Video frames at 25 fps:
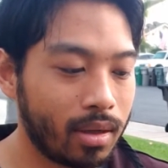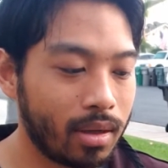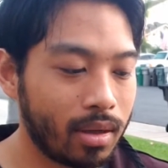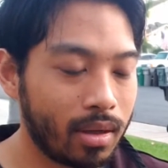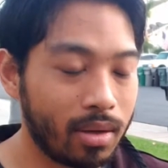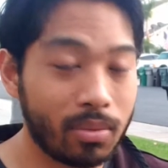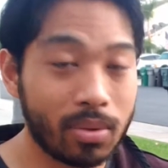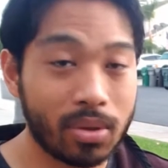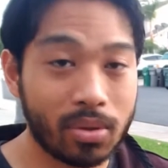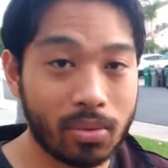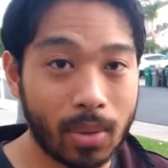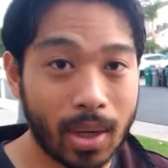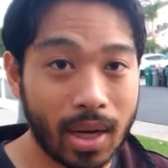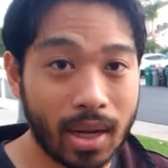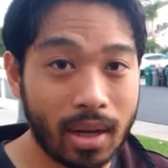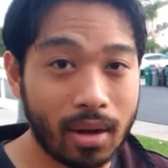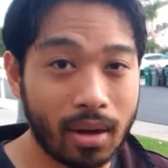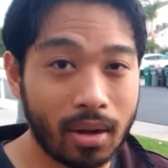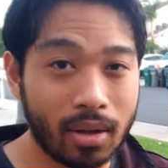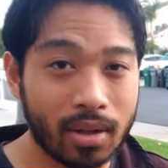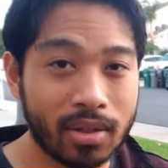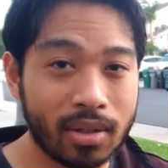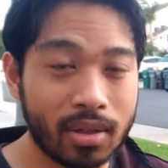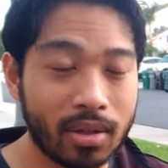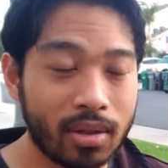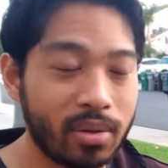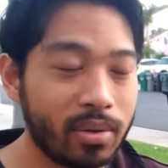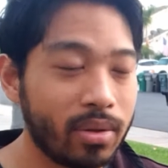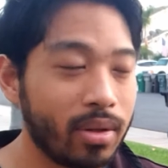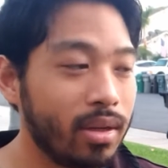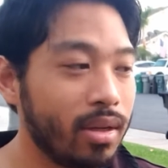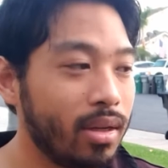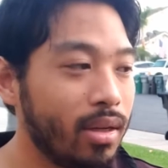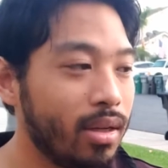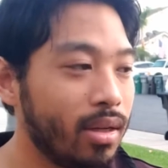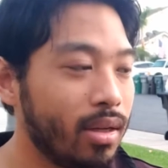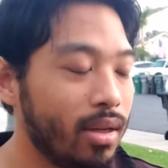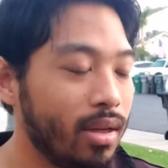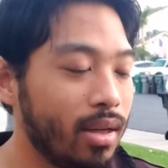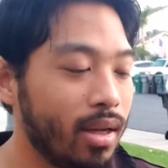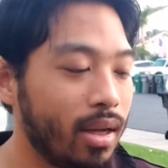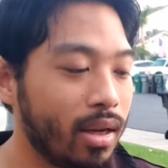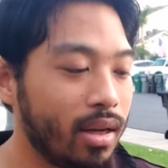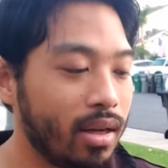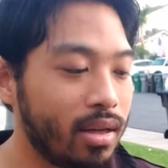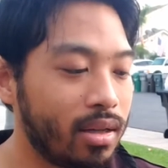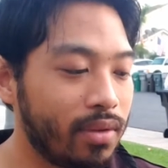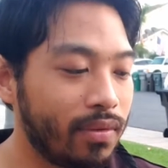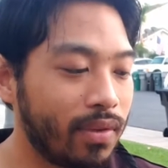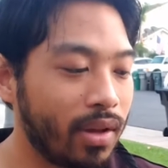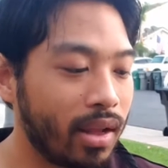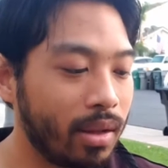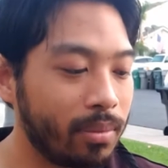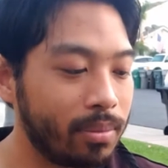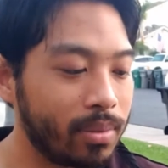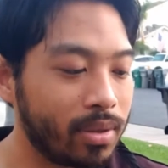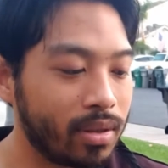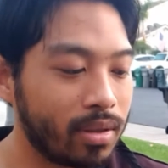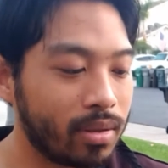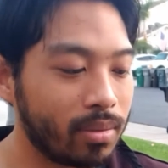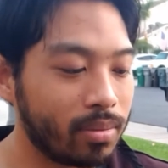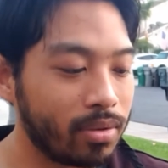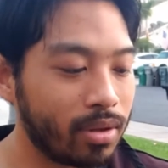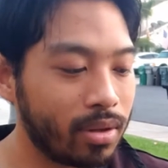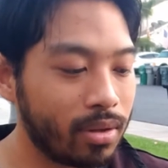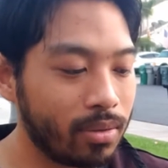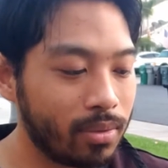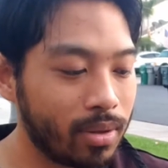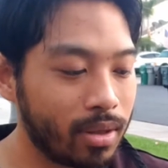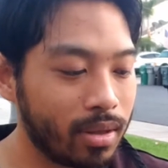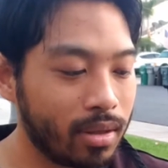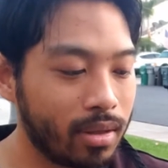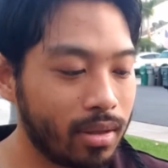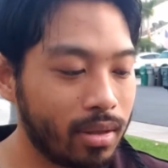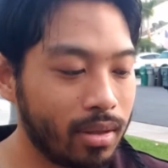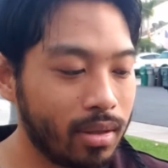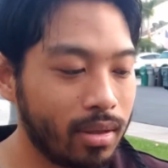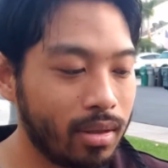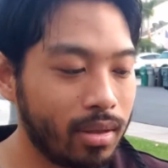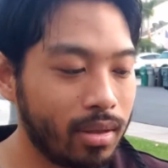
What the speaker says: it was red also, and it developed to the point where